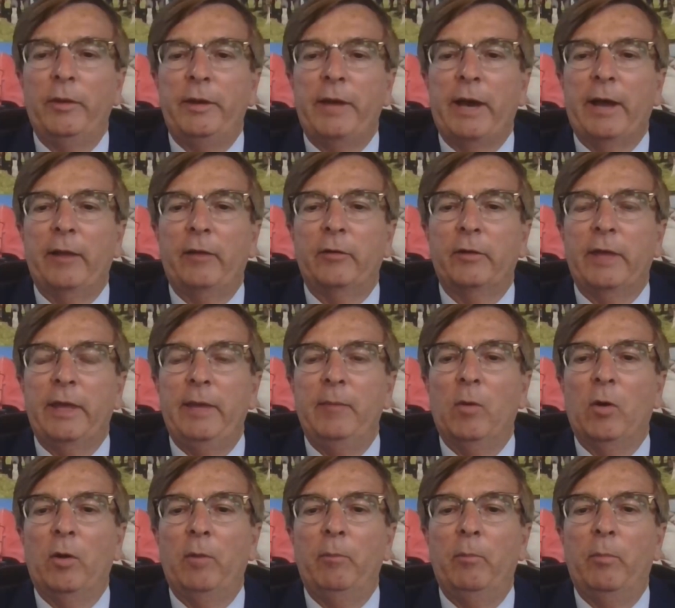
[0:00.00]
the dollar came
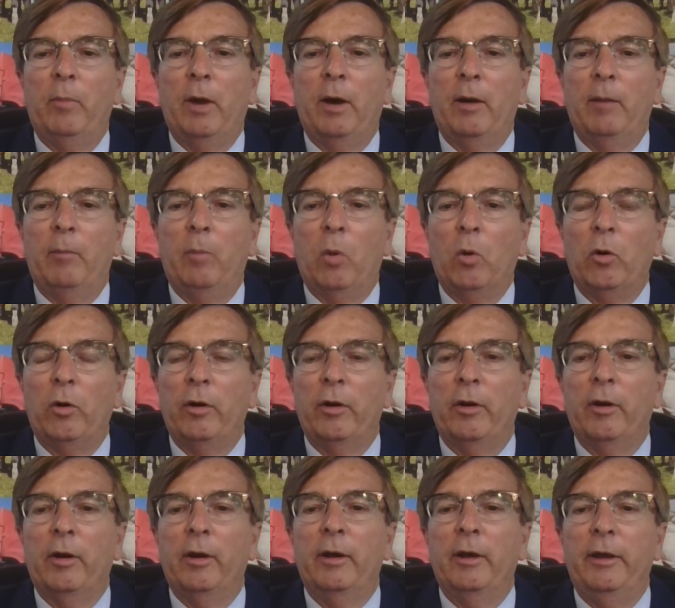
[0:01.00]
on uh, board
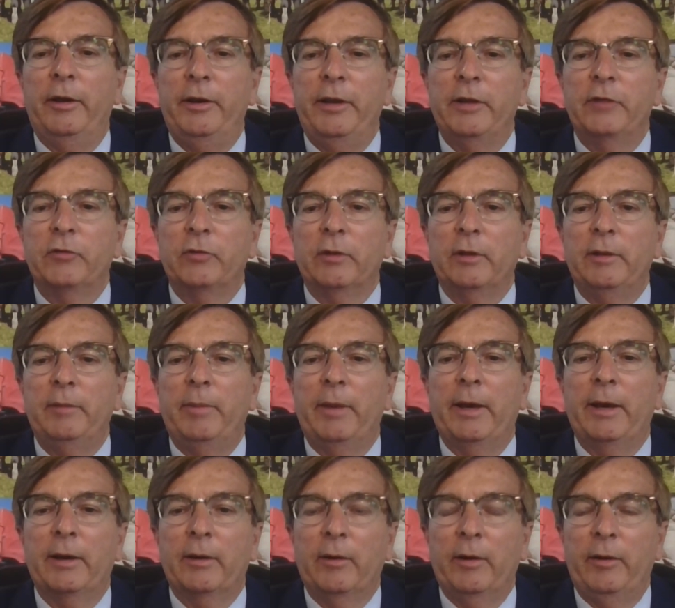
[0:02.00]
uh, initially
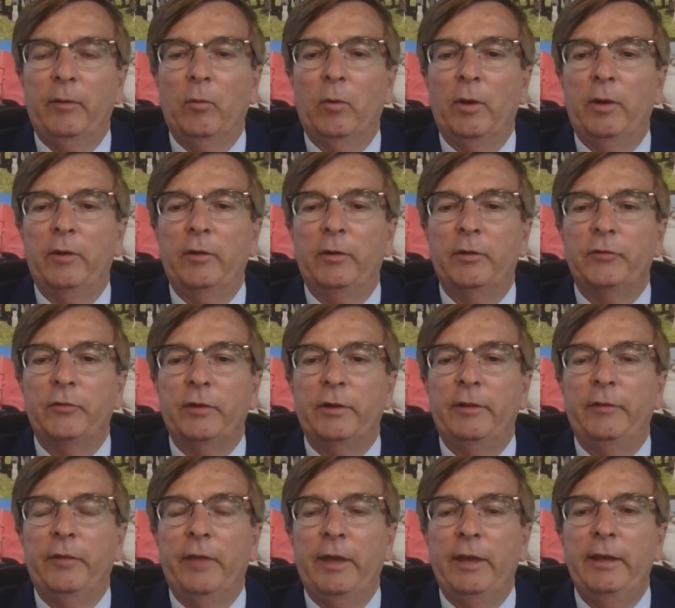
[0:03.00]
back when, when was it
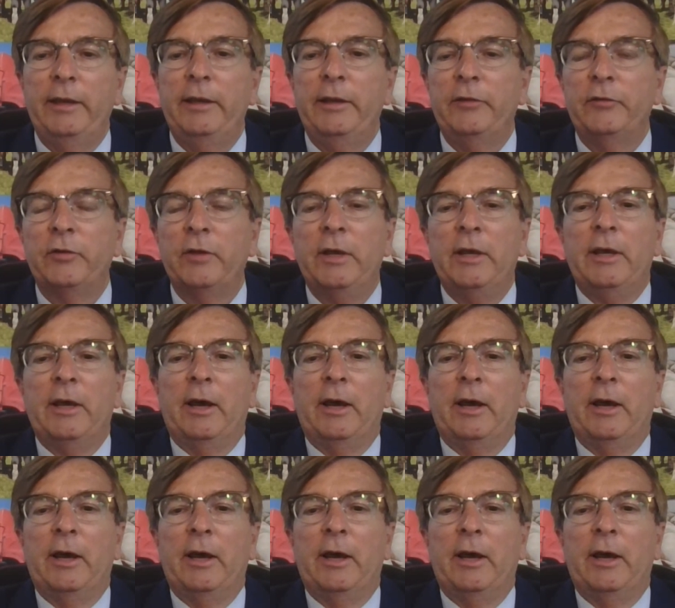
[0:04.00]
in the 80s?